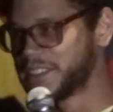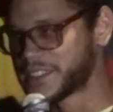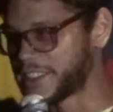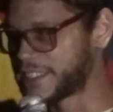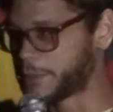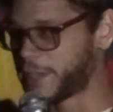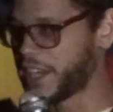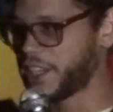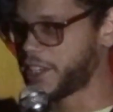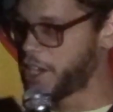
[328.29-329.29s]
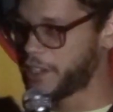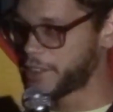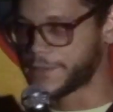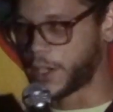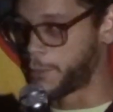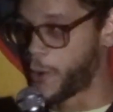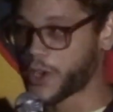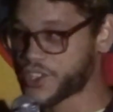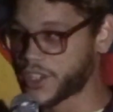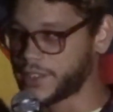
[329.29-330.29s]
Since the beginning of
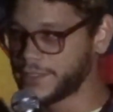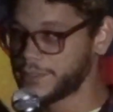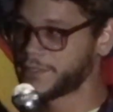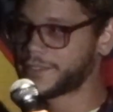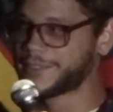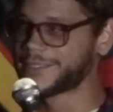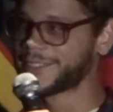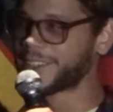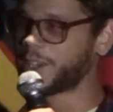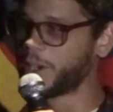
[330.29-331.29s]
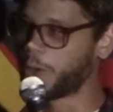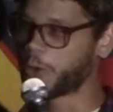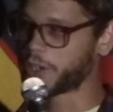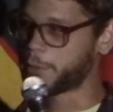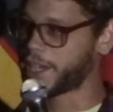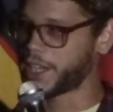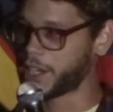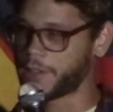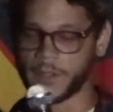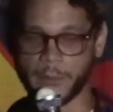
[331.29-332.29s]
abortion or the
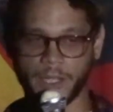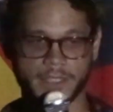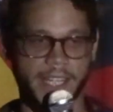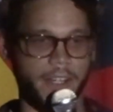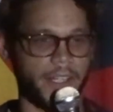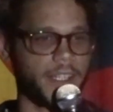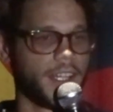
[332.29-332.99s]
beginning of the military.